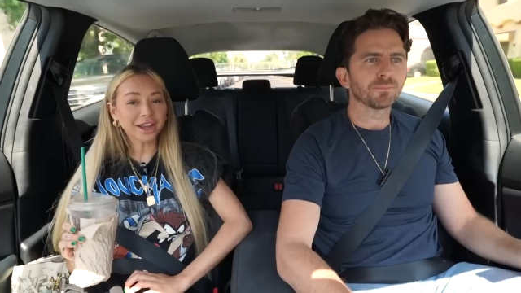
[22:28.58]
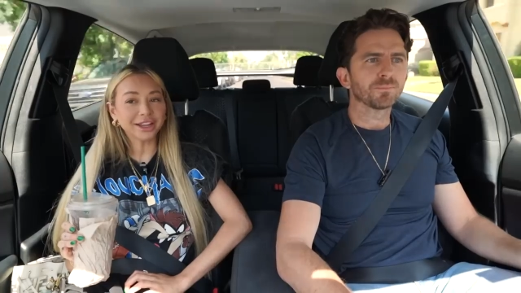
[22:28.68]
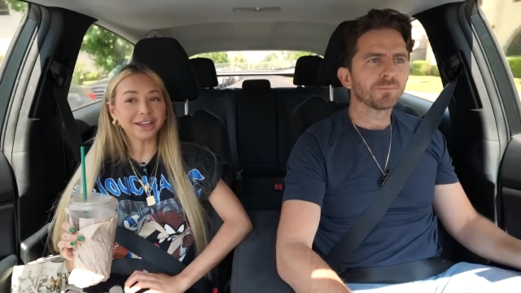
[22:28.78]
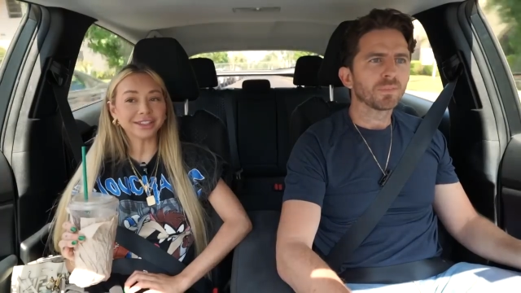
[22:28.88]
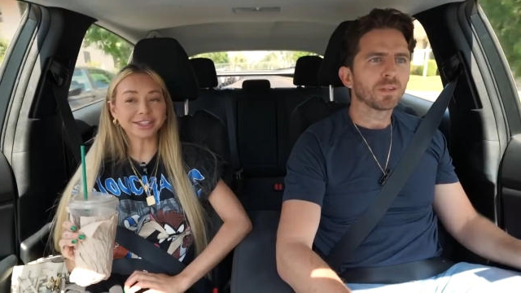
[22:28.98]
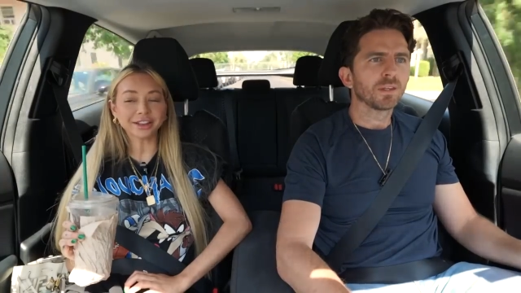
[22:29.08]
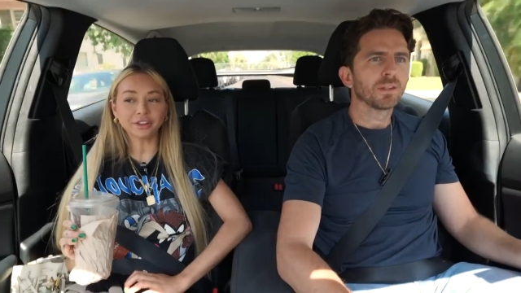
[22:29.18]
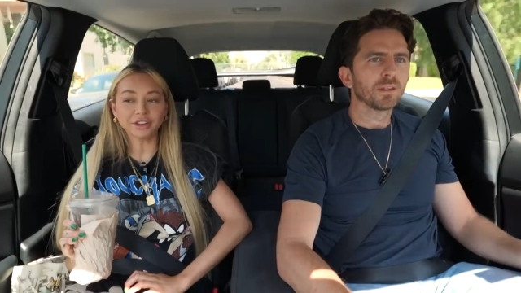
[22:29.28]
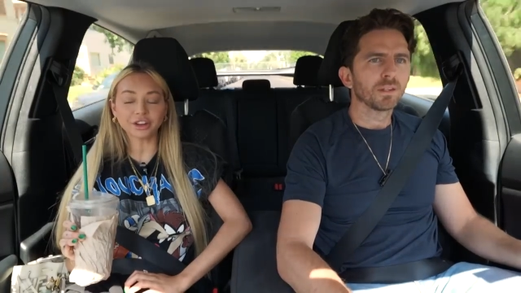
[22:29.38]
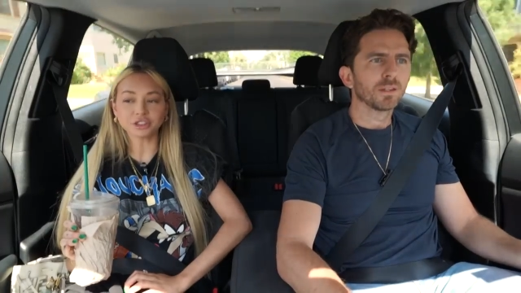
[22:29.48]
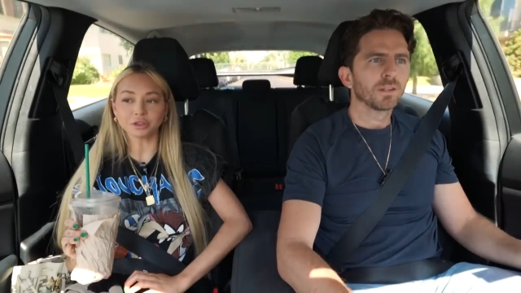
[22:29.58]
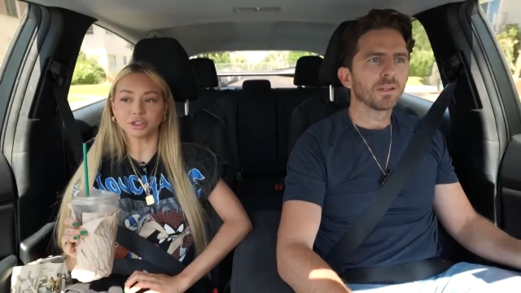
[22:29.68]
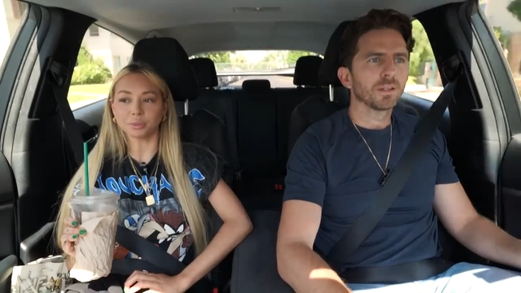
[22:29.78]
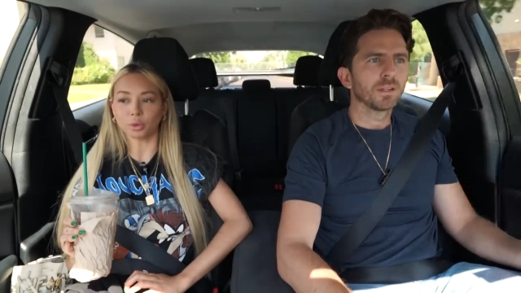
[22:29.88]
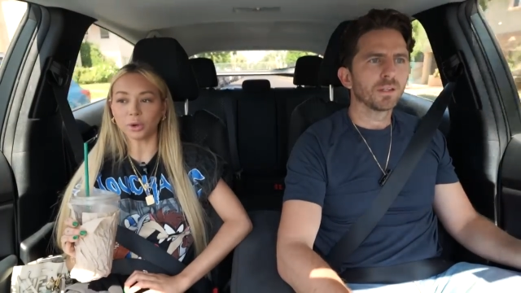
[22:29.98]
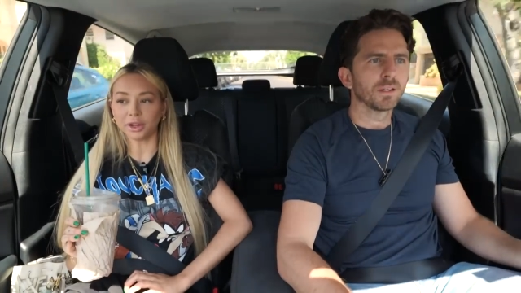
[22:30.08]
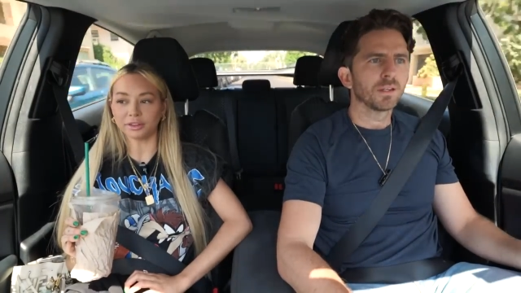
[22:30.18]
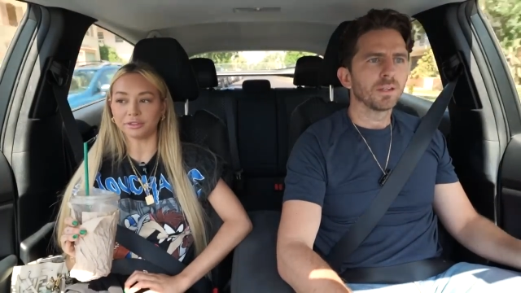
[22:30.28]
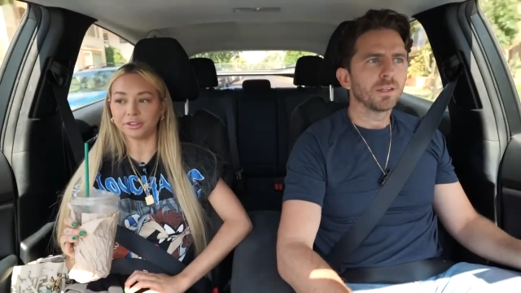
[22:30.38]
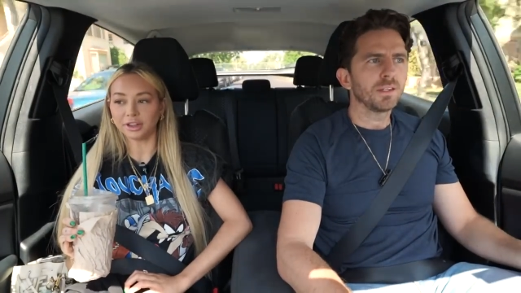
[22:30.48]
Speaker 1: nice. I love that you're so
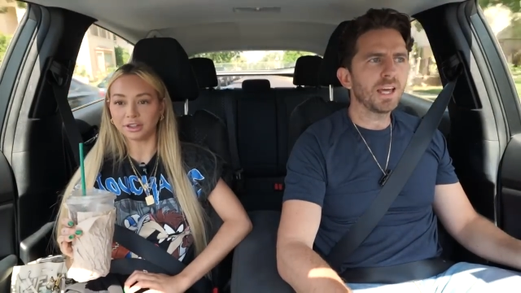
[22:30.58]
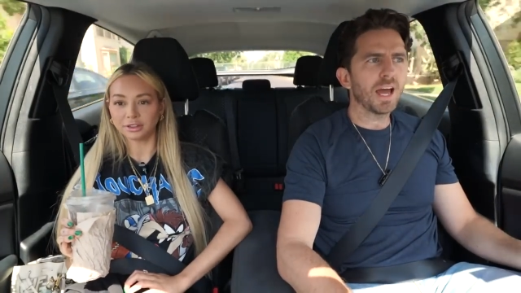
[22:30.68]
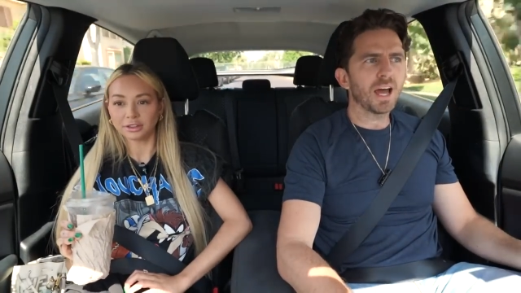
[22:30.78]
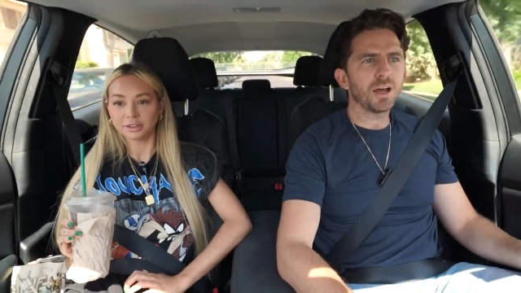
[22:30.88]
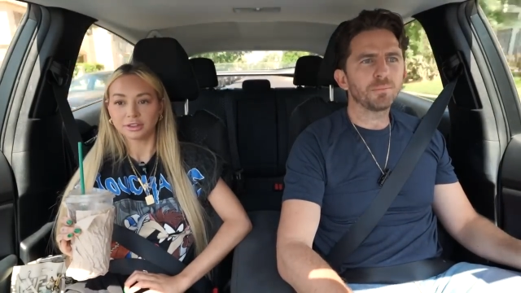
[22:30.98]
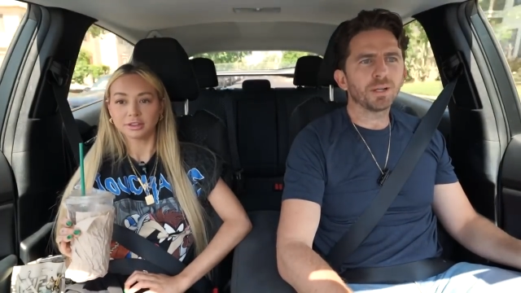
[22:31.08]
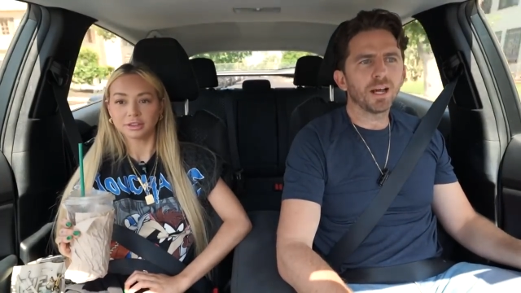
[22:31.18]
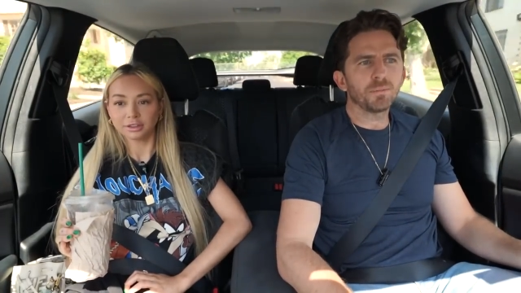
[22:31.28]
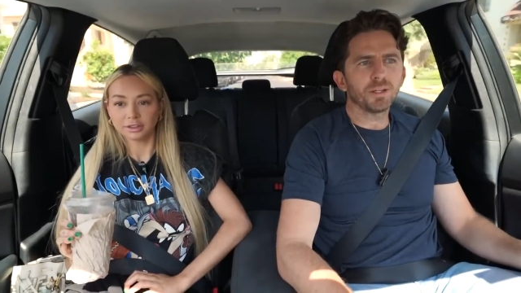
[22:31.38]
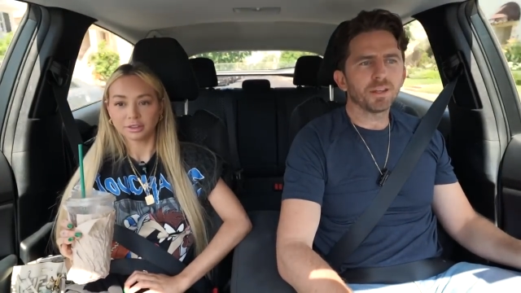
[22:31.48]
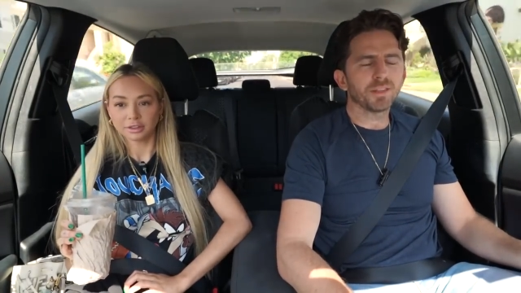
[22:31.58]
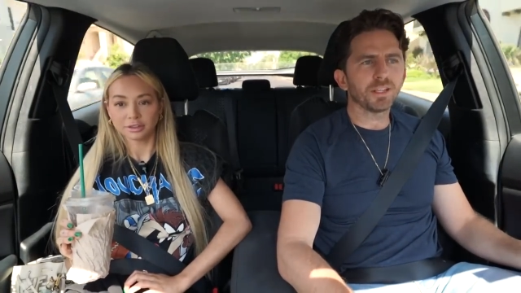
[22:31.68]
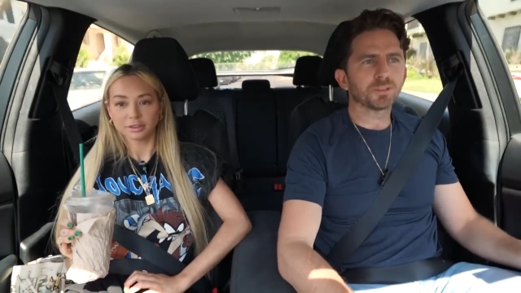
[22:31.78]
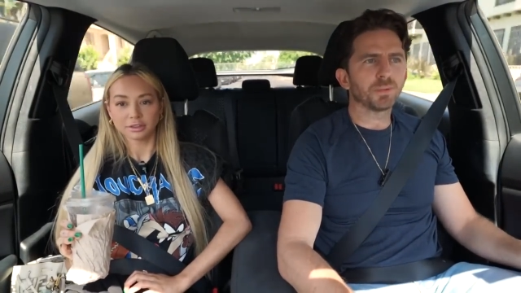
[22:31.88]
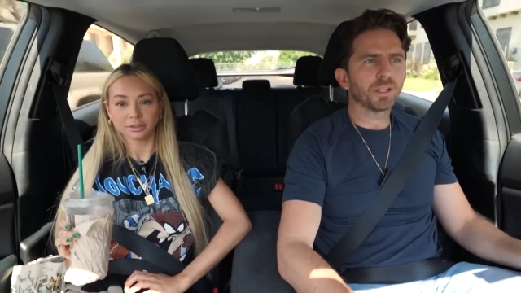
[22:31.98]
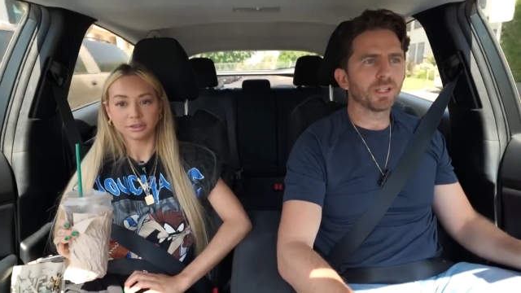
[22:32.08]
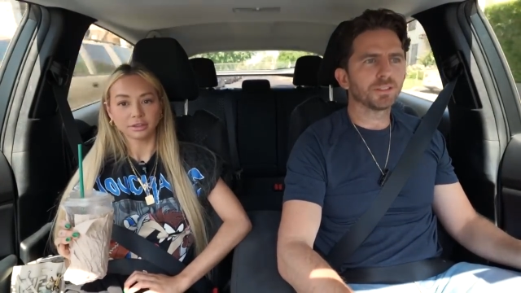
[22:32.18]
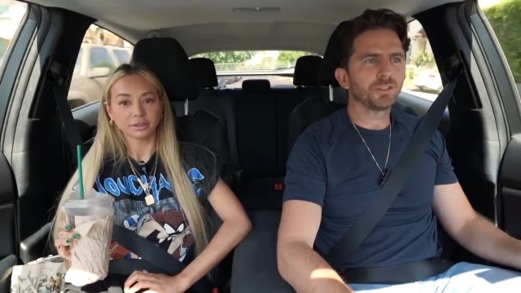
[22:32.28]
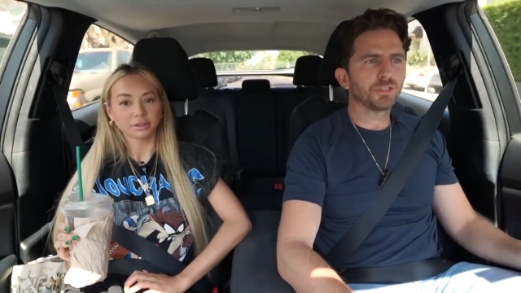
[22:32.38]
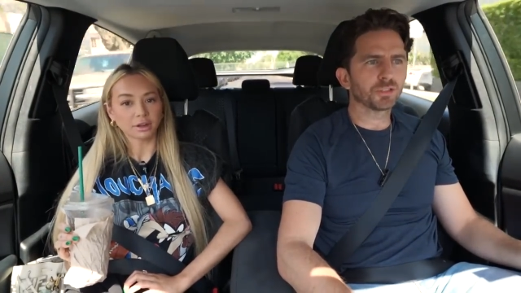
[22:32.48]
supportive.
Speaker 2: Yeah, but I mean, I think it's
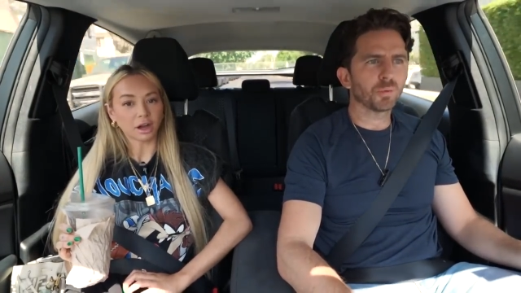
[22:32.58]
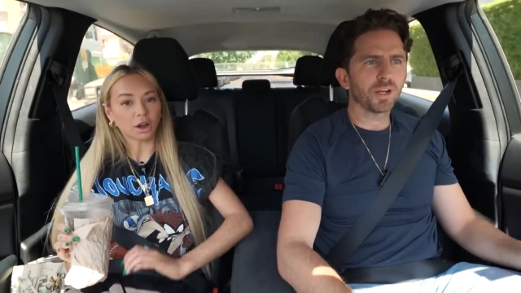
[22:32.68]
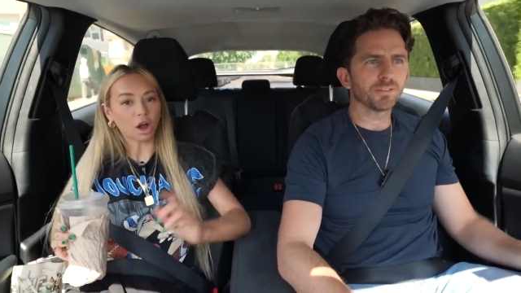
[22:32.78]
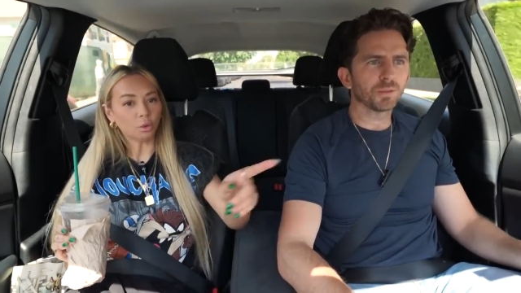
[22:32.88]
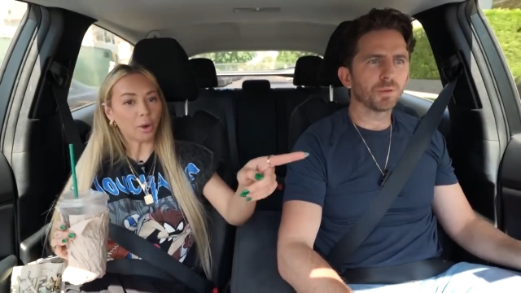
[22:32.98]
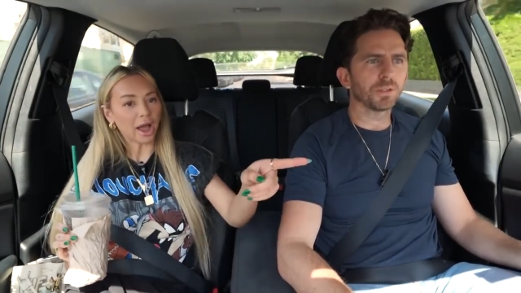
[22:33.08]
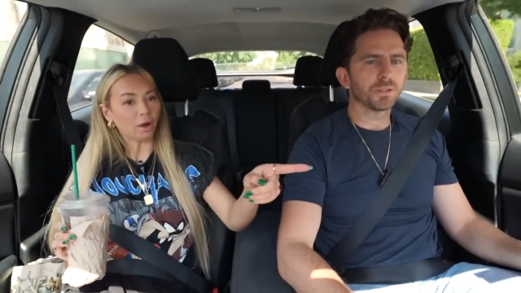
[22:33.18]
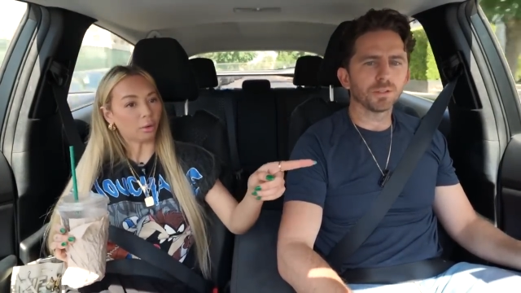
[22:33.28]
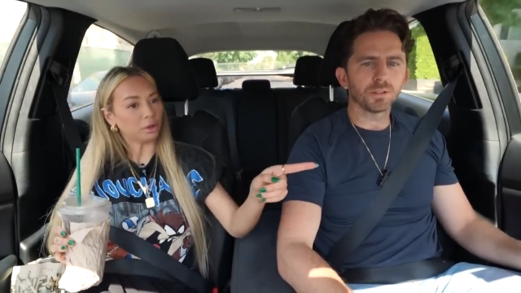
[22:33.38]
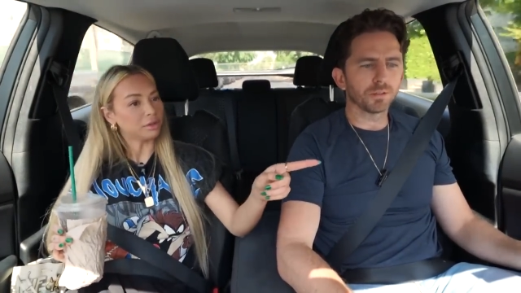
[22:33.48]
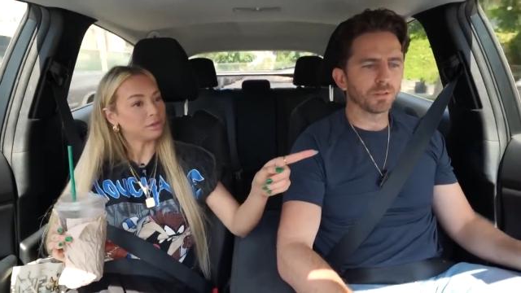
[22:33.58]
because you just want oh, everyone. Oh wow.